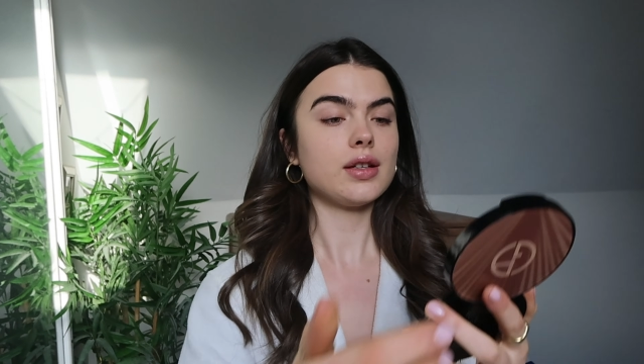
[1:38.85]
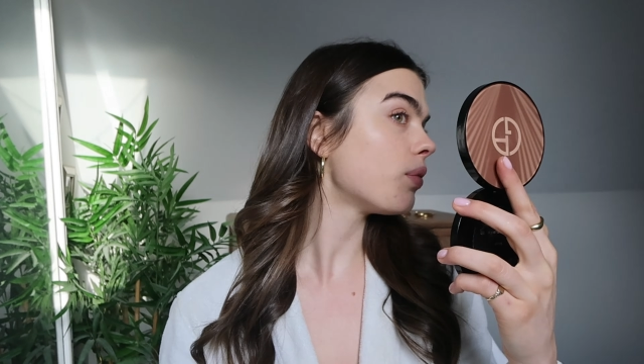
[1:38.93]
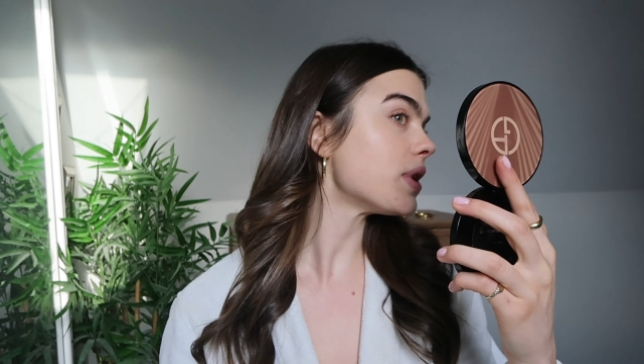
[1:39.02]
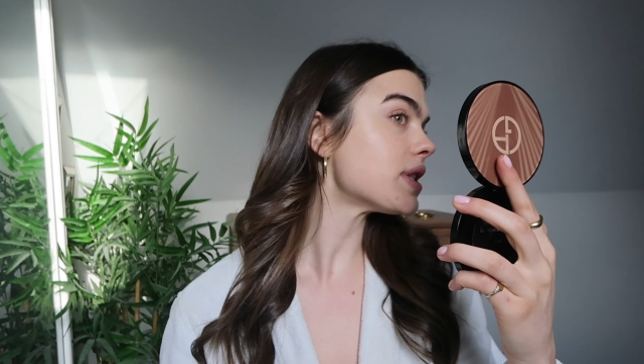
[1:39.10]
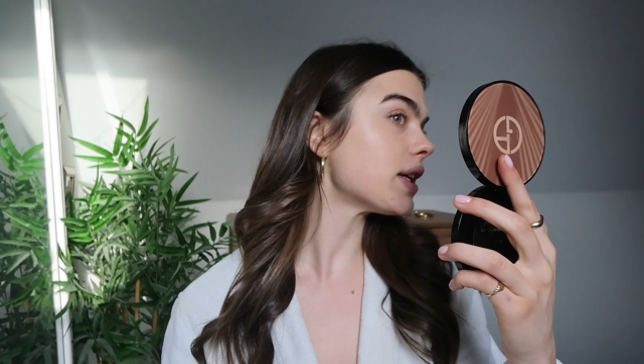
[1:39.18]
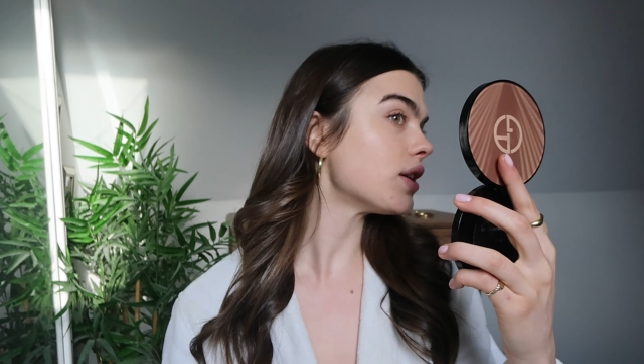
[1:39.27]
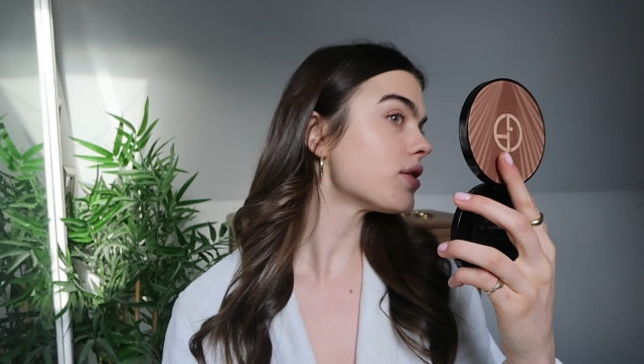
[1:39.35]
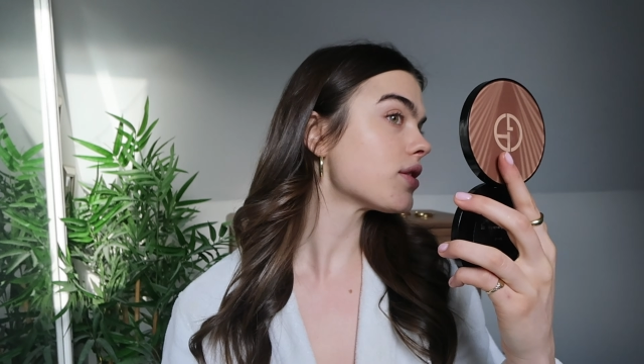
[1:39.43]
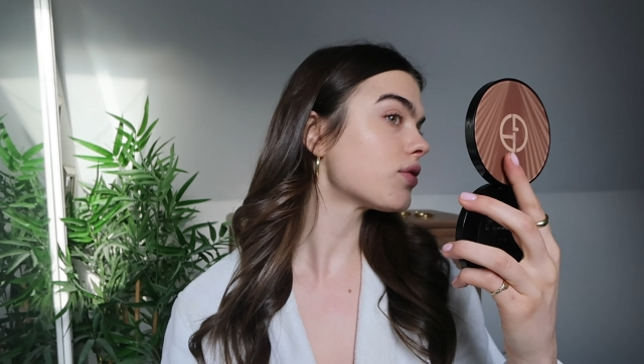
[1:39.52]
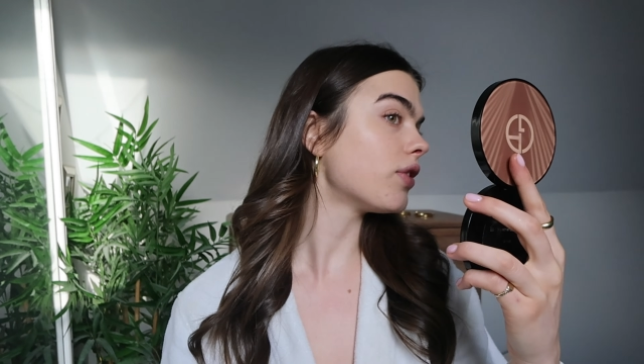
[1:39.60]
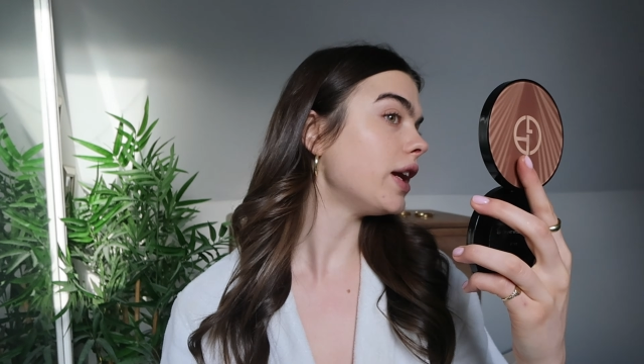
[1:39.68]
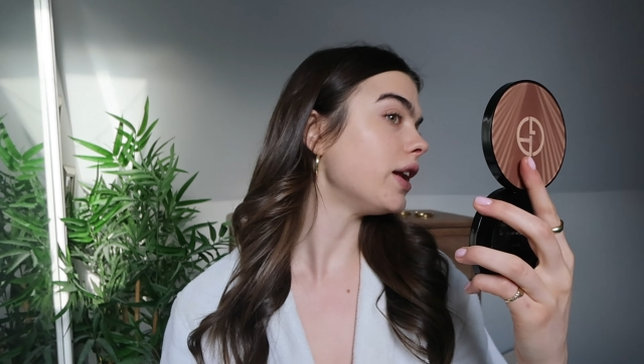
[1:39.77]
my skin just
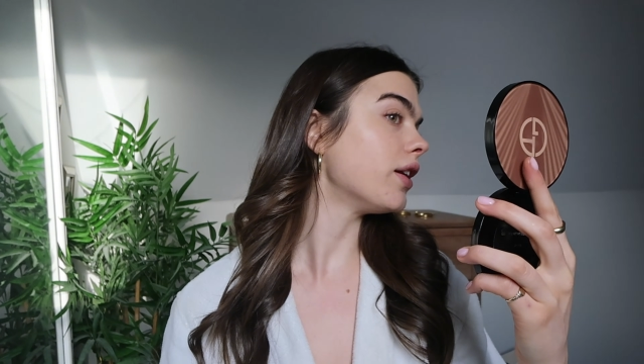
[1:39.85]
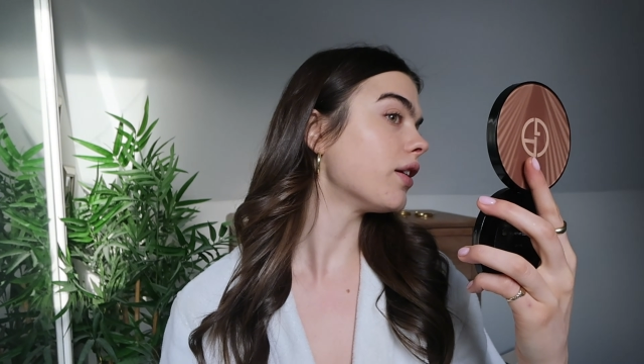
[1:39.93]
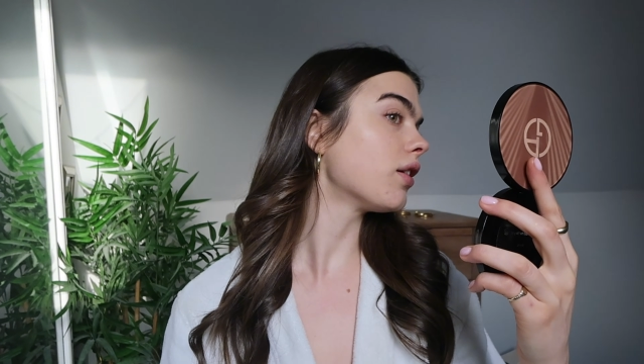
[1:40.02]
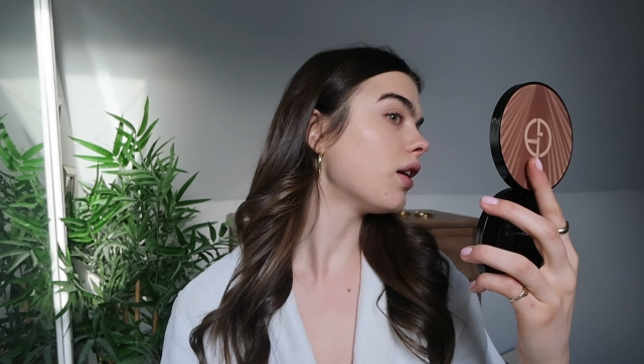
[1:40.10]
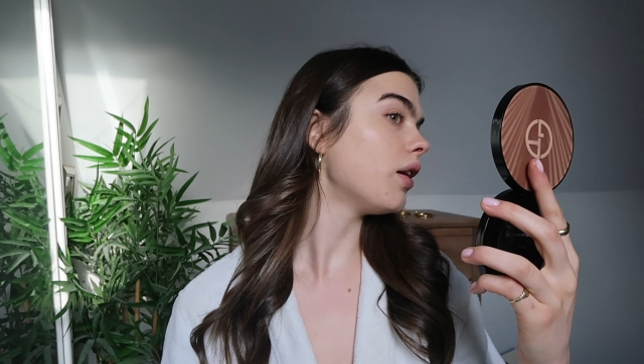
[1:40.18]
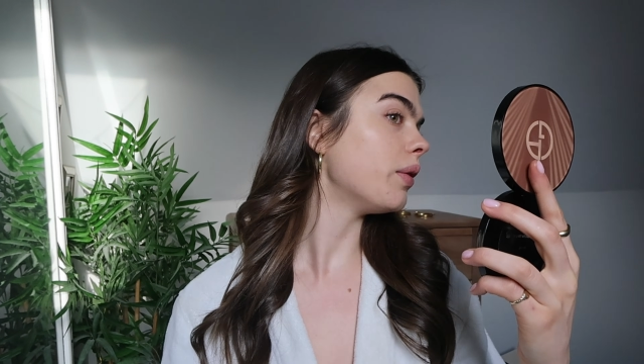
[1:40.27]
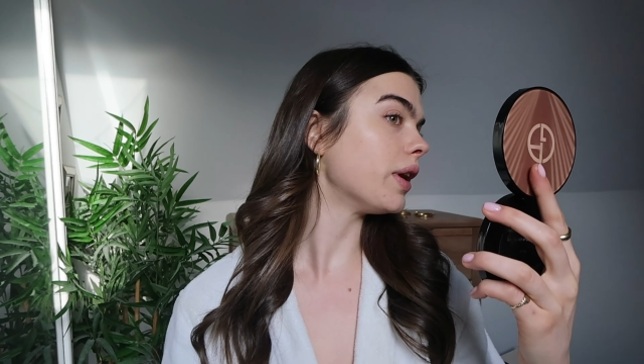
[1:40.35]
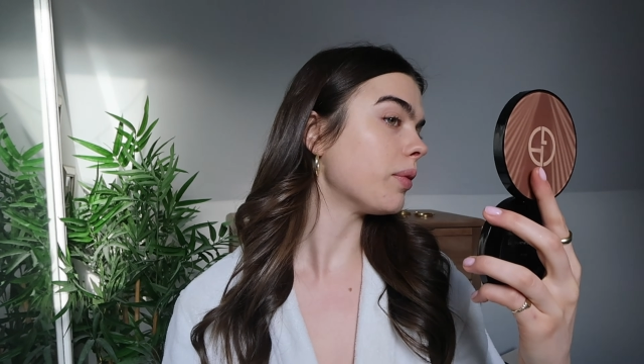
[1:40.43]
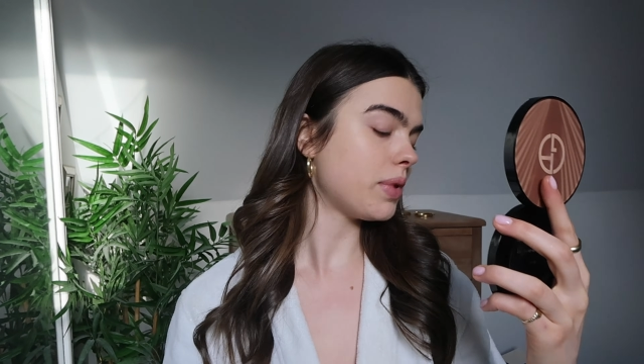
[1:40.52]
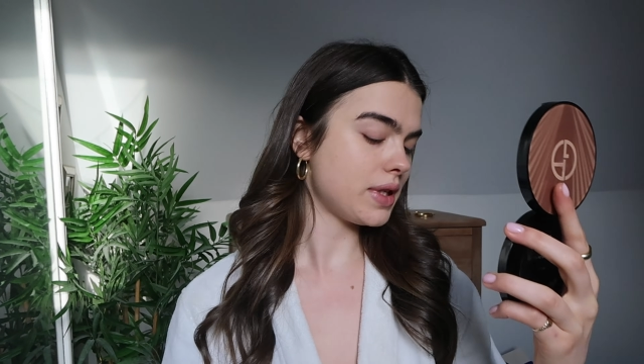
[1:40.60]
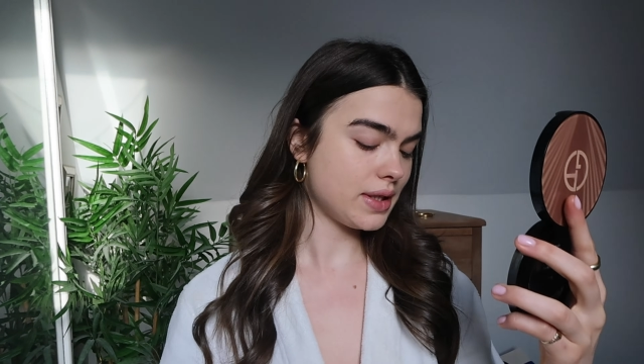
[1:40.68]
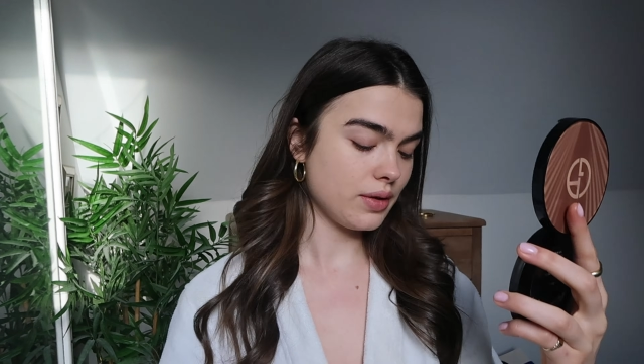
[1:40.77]
looks radiant and glowing,
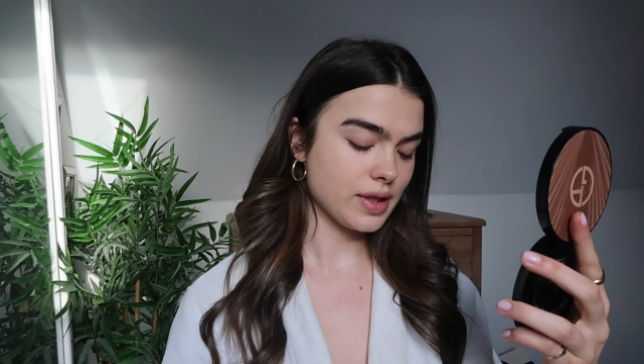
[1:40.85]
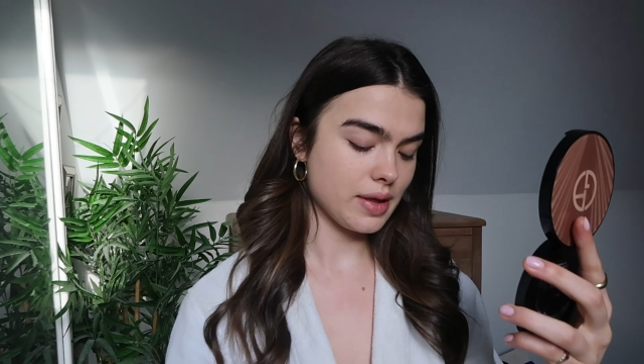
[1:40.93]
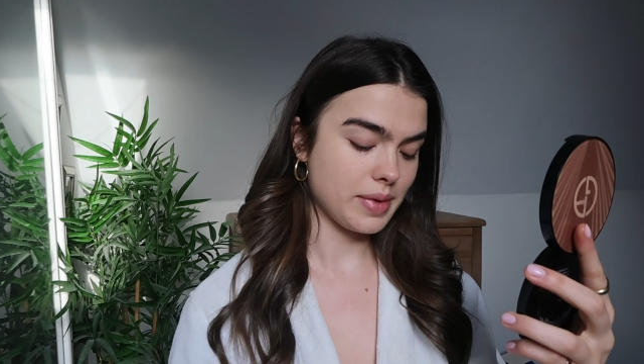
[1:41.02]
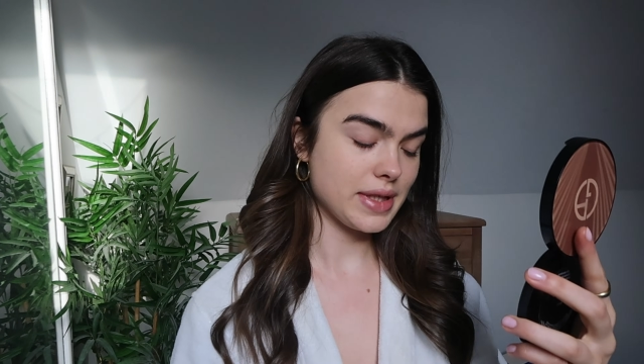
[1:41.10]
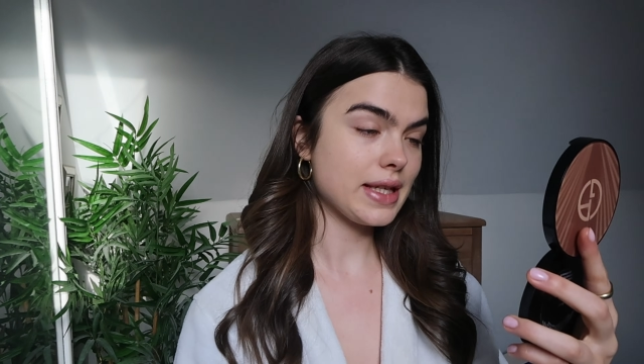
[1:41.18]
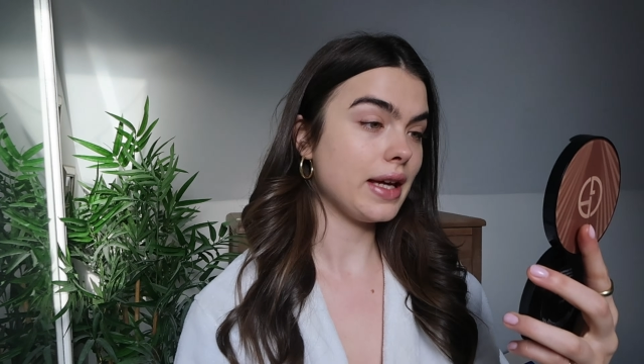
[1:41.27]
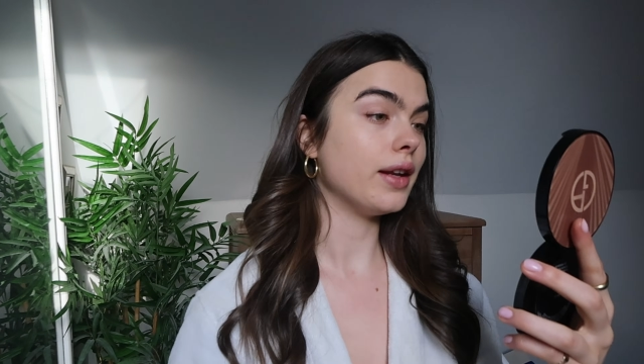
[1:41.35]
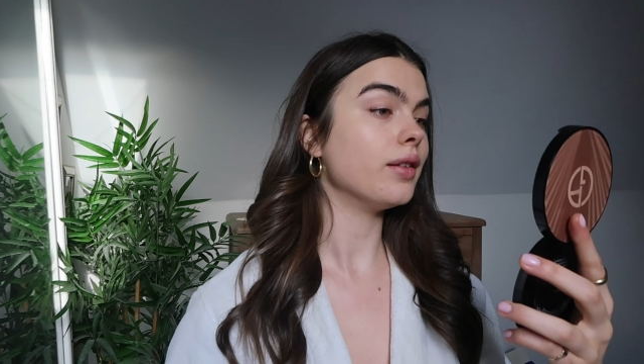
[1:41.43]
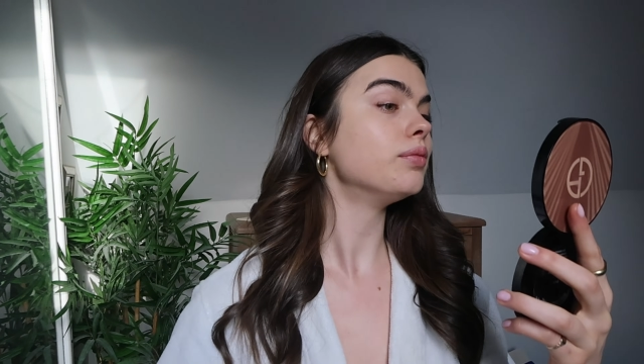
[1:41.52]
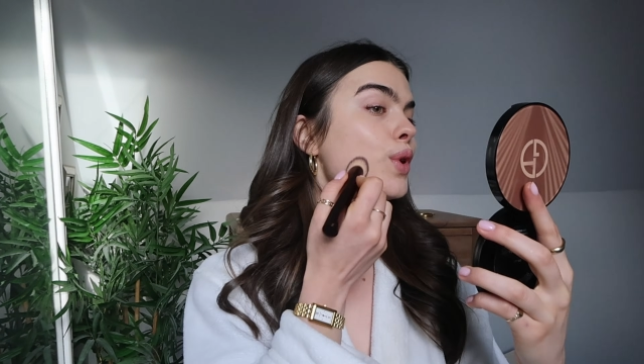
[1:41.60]
but it still looks like my skin,